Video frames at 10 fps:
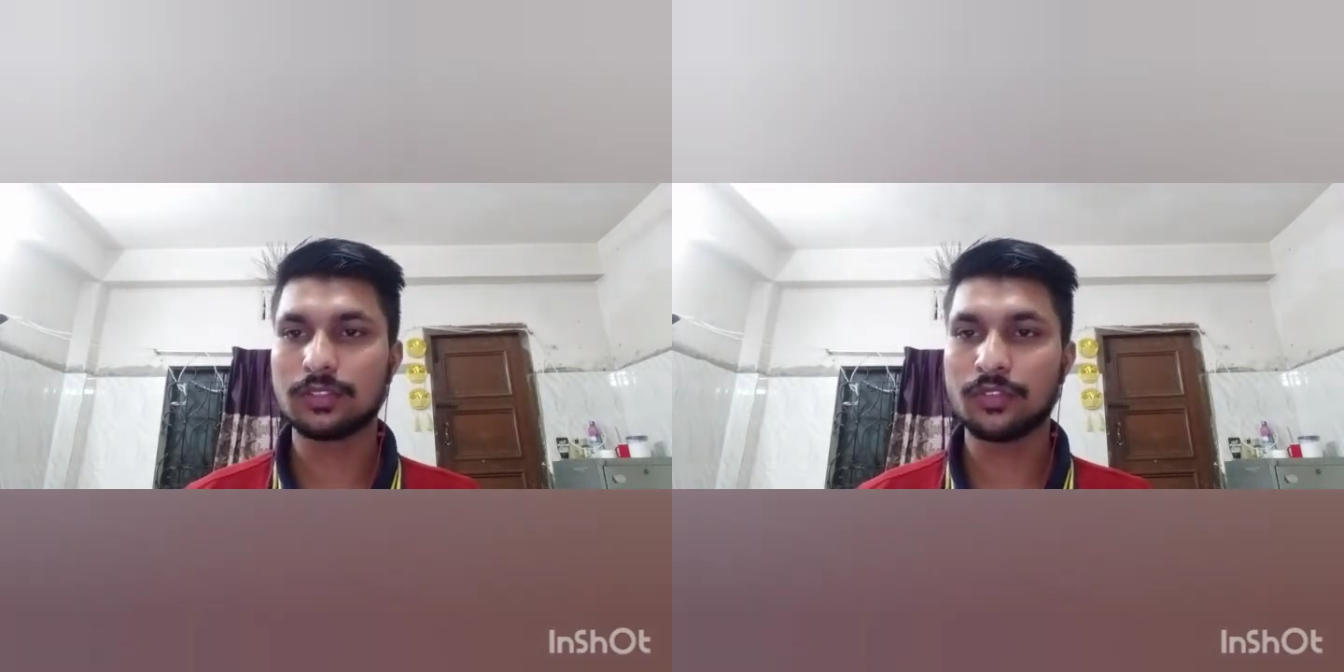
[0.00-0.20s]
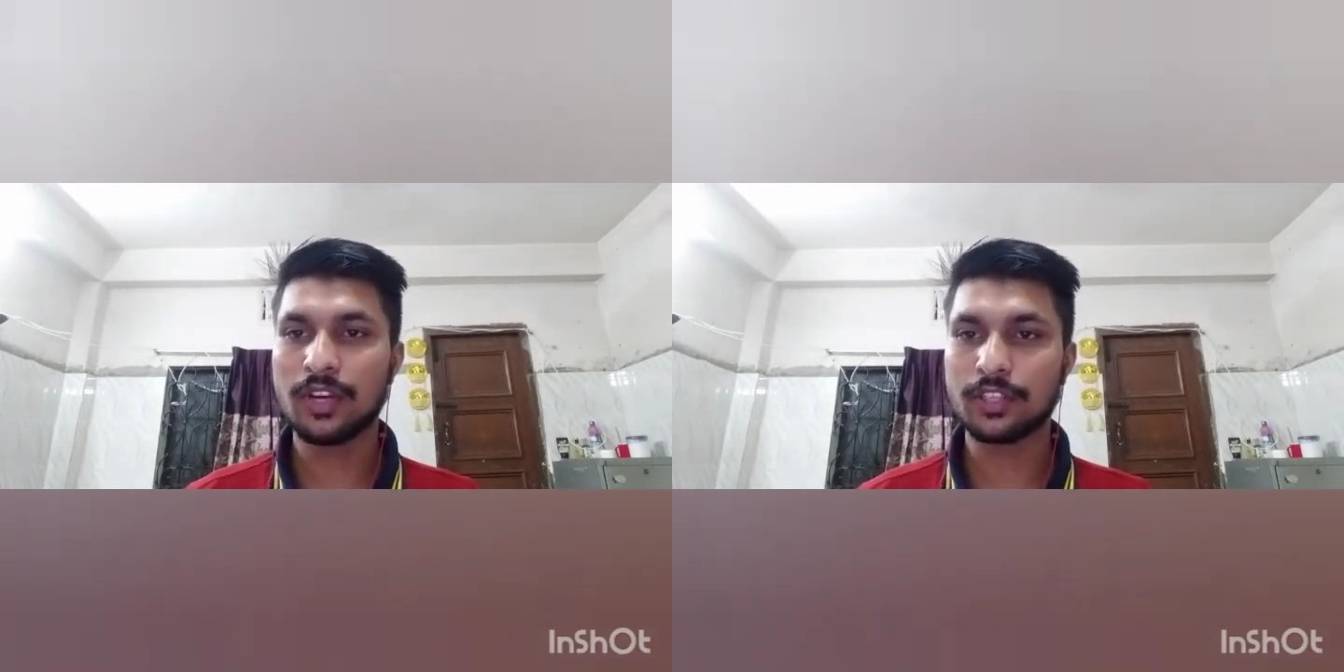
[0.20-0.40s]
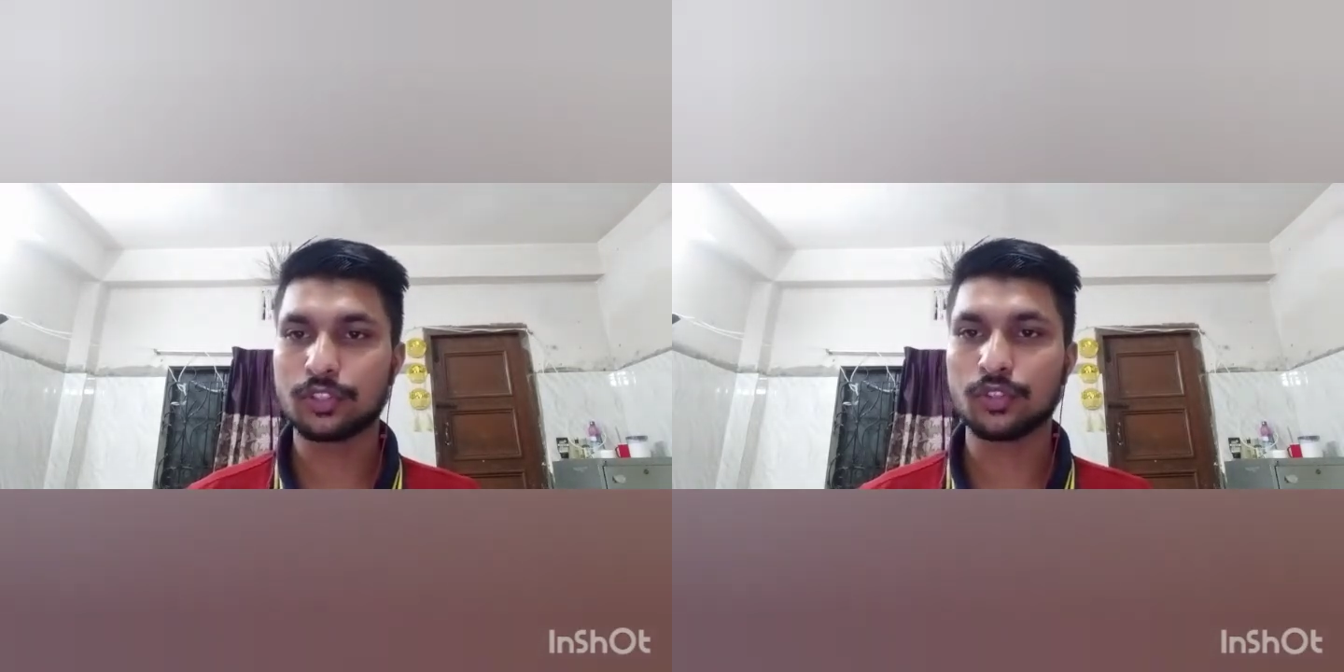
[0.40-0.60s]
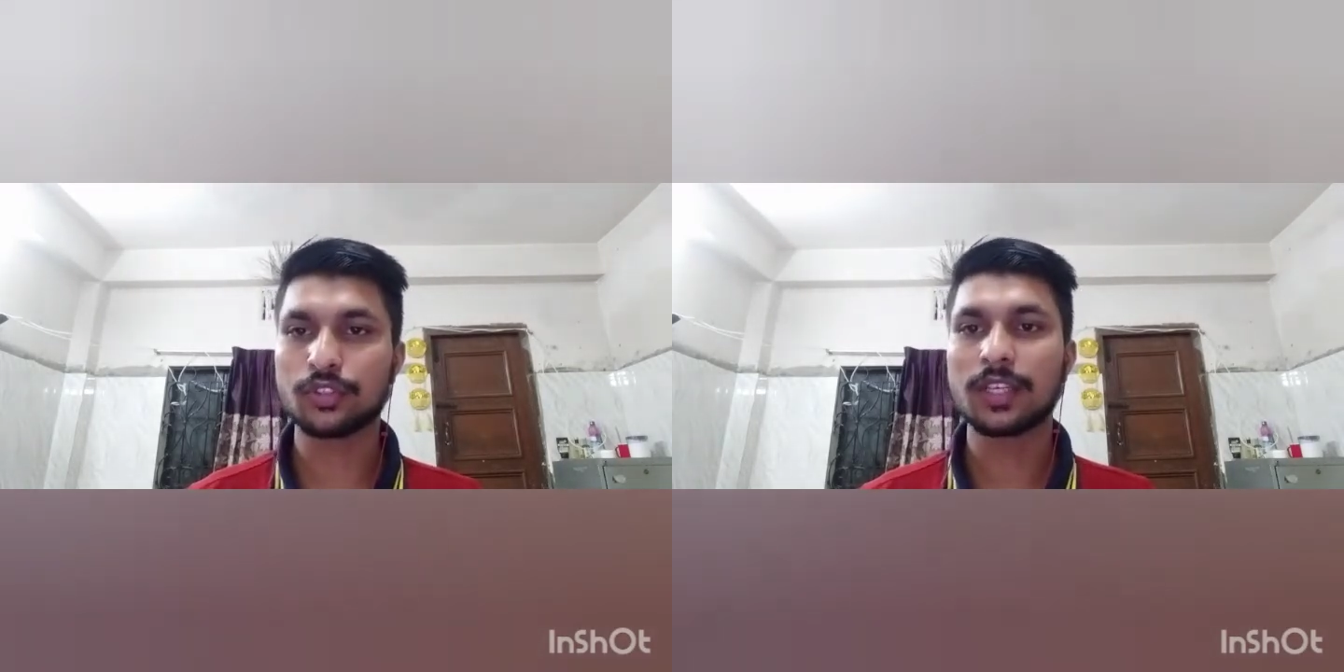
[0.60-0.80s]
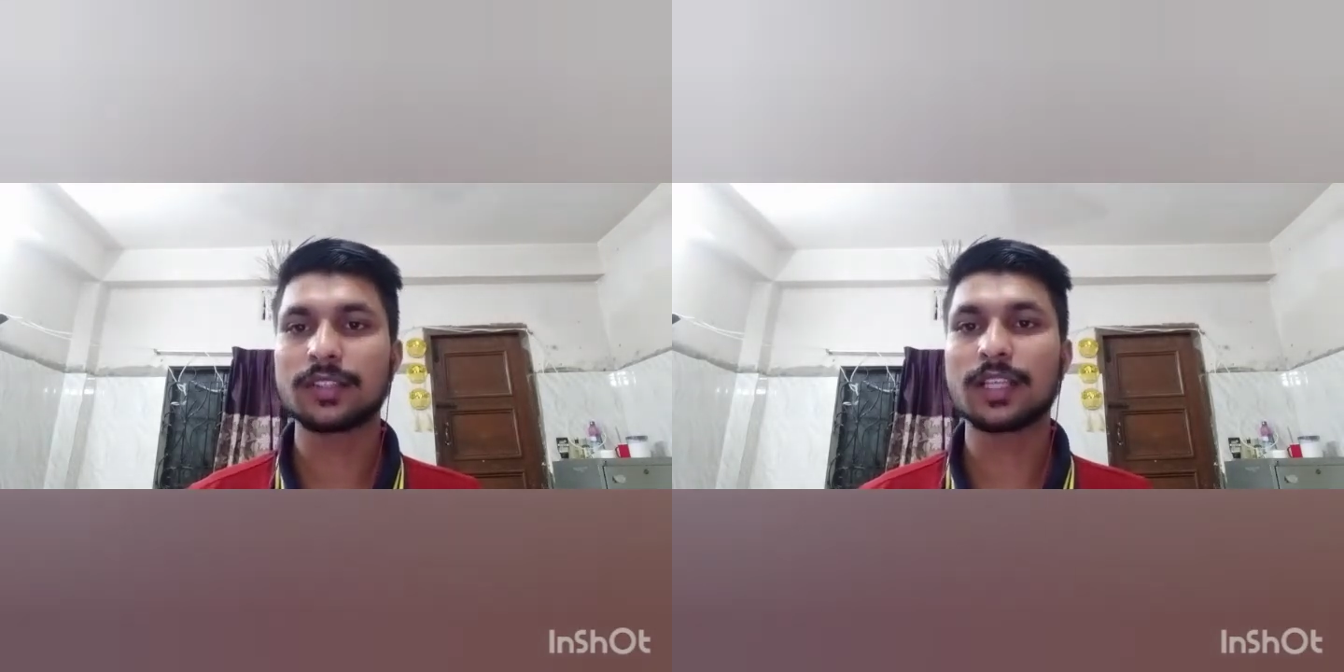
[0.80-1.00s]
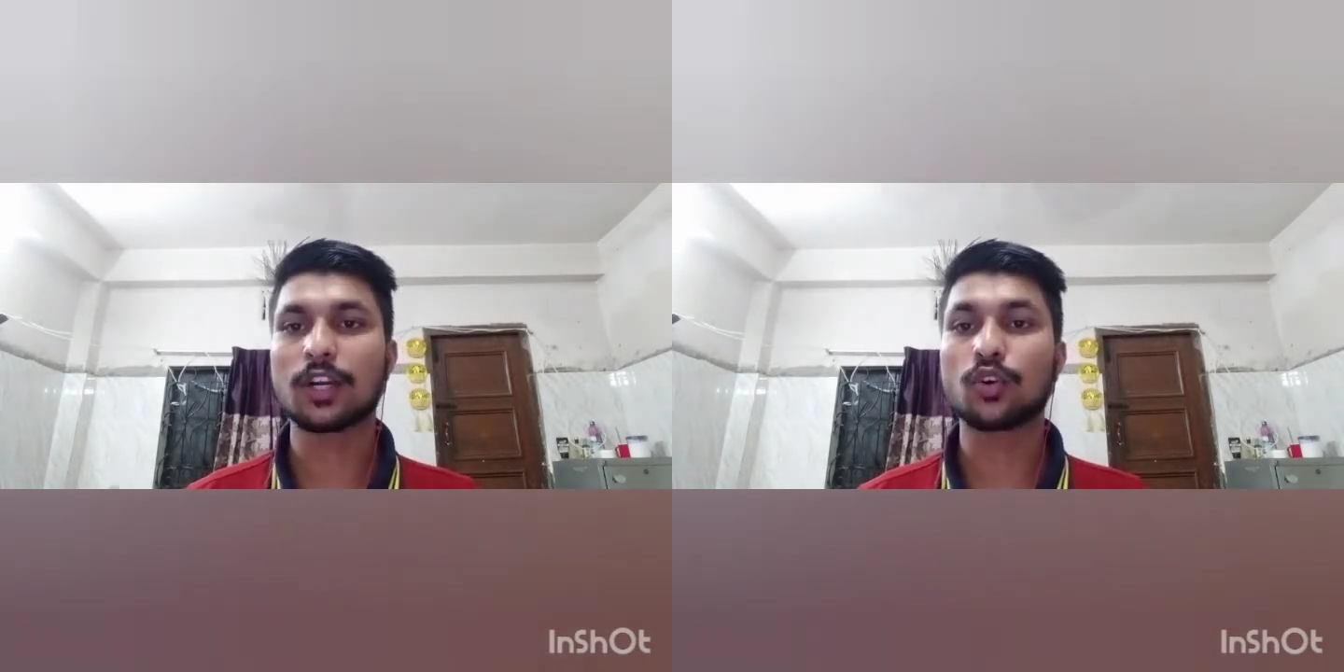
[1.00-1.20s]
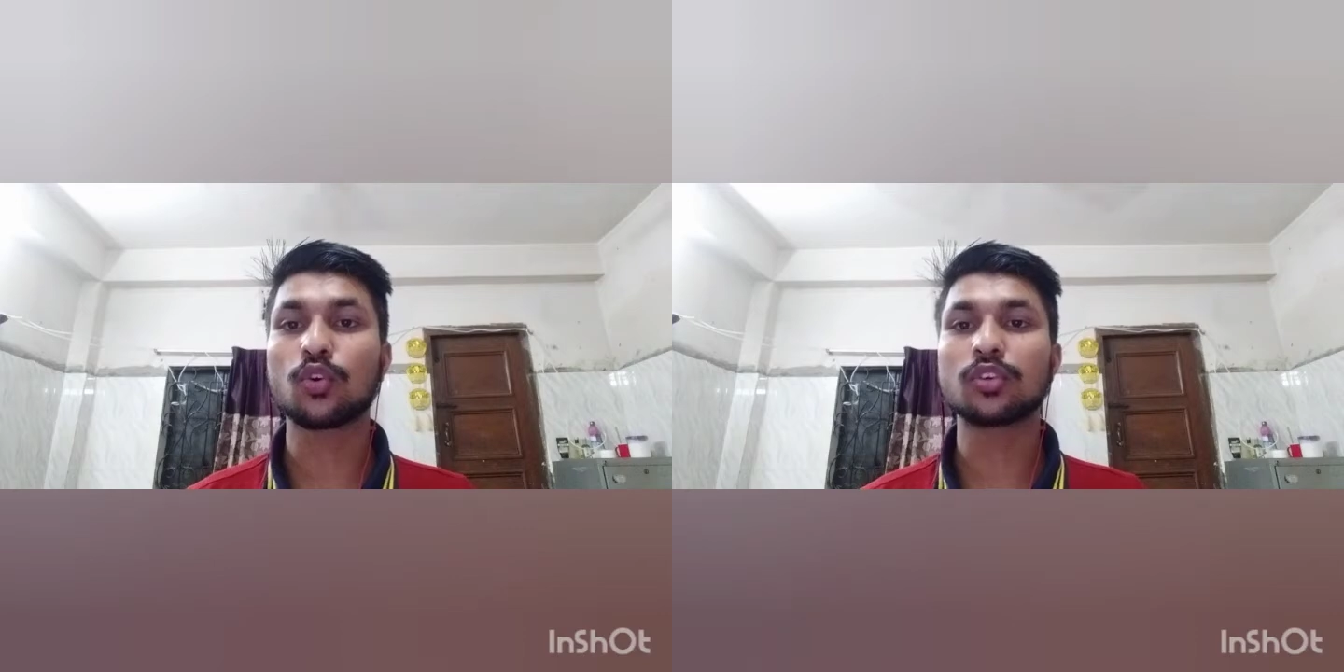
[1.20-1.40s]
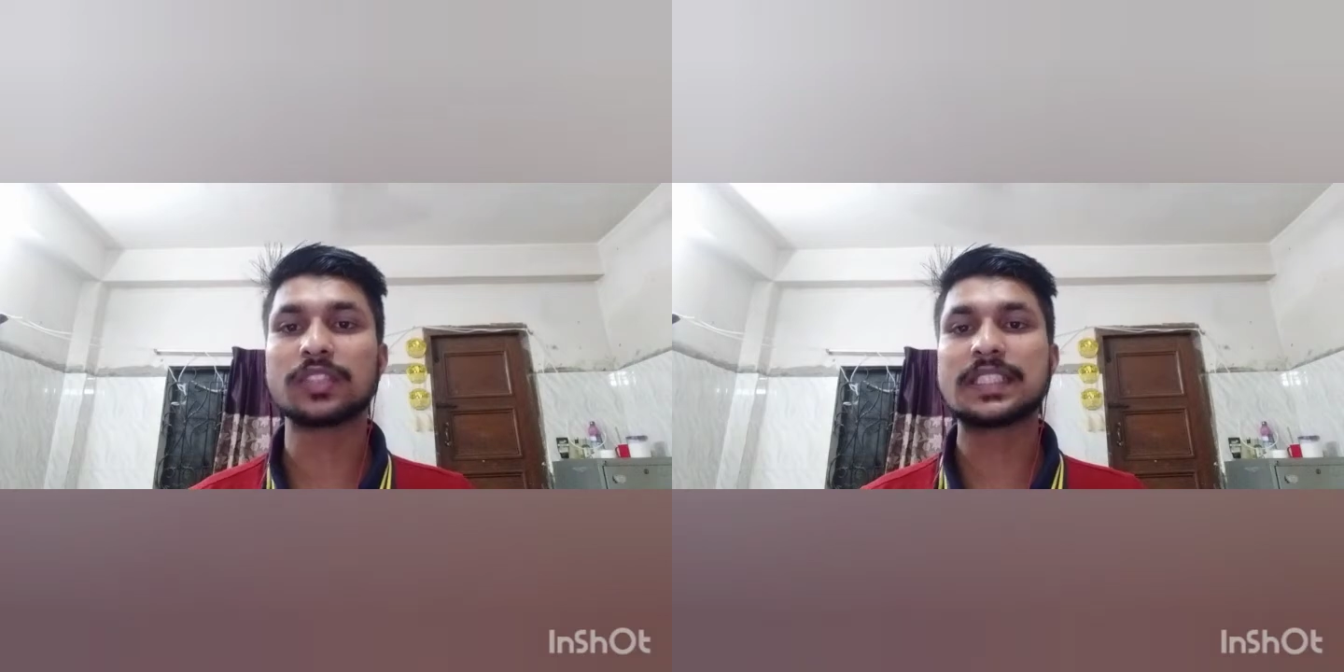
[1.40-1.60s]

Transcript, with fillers: relation the court